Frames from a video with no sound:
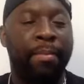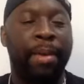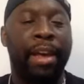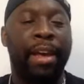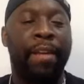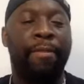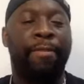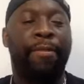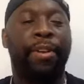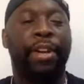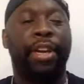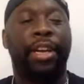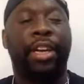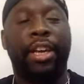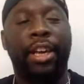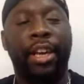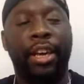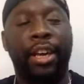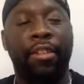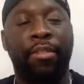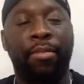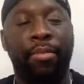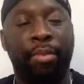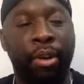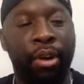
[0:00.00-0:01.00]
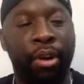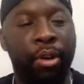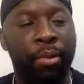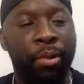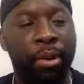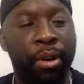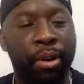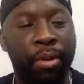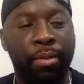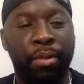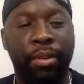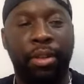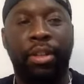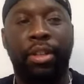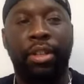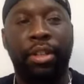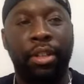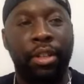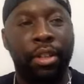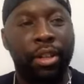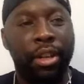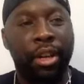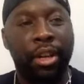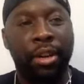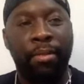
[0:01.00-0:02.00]
man, for the kids, bro.
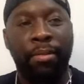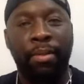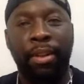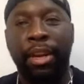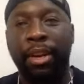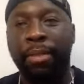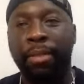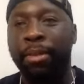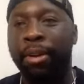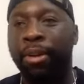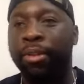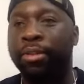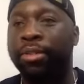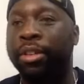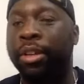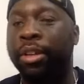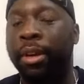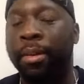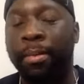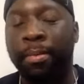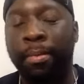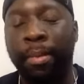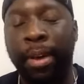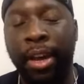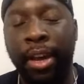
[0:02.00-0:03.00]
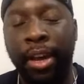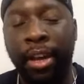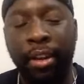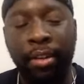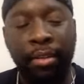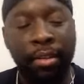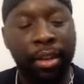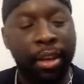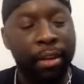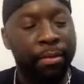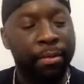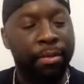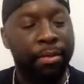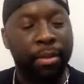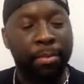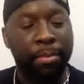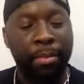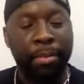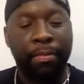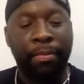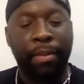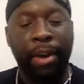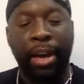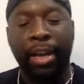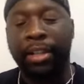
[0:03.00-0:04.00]
Let them know something, man. Give them some
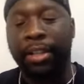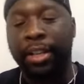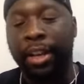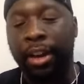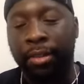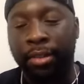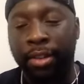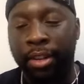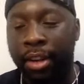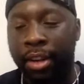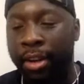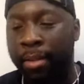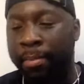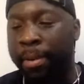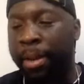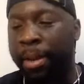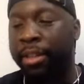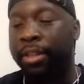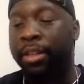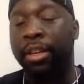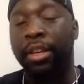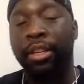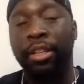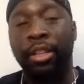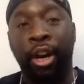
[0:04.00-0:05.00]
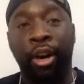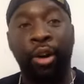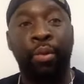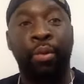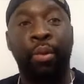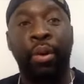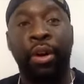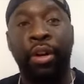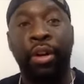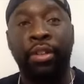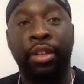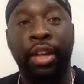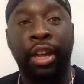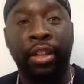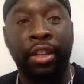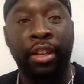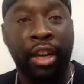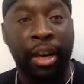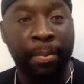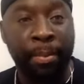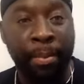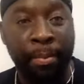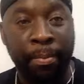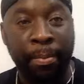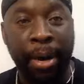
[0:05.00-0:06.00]
advice out there, man, to the young ones that's
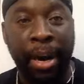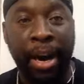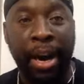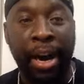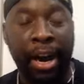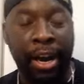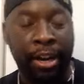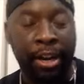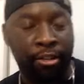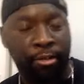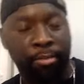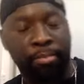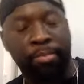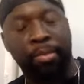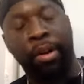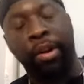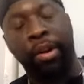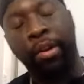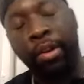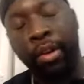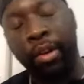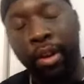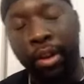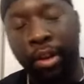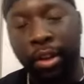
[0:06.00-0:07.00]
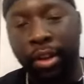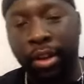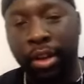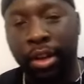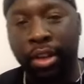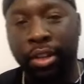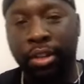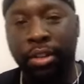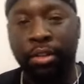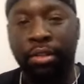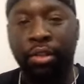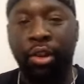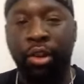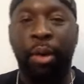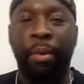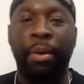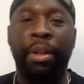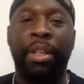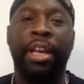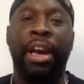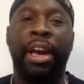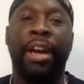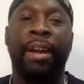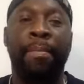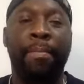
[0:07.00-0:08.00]
coming behind you, bro. Because we
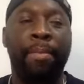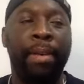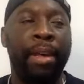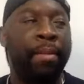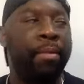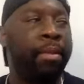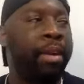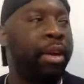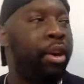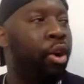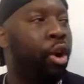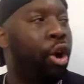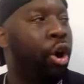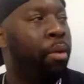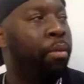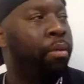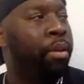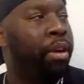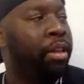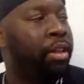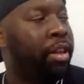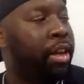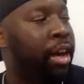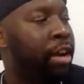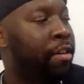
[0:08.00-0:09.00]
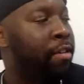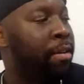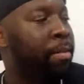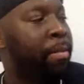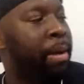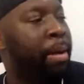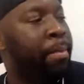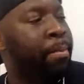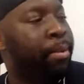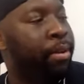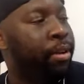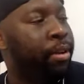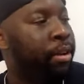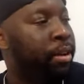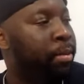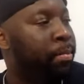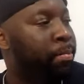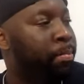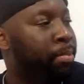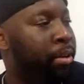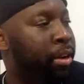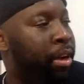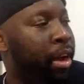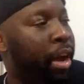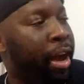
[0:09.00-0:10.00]
always got to remember to
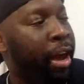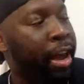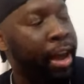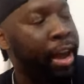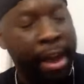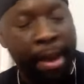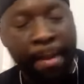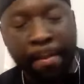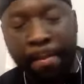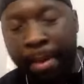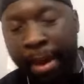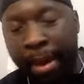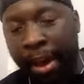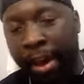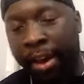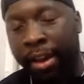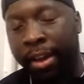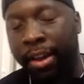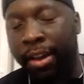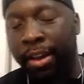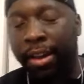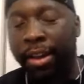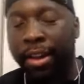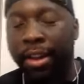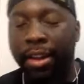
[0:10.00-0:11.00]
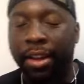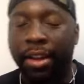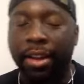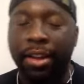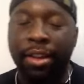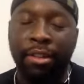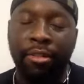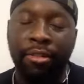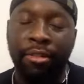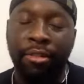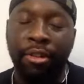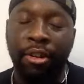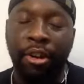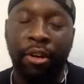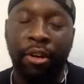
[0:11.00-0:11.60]
put our hand back, And,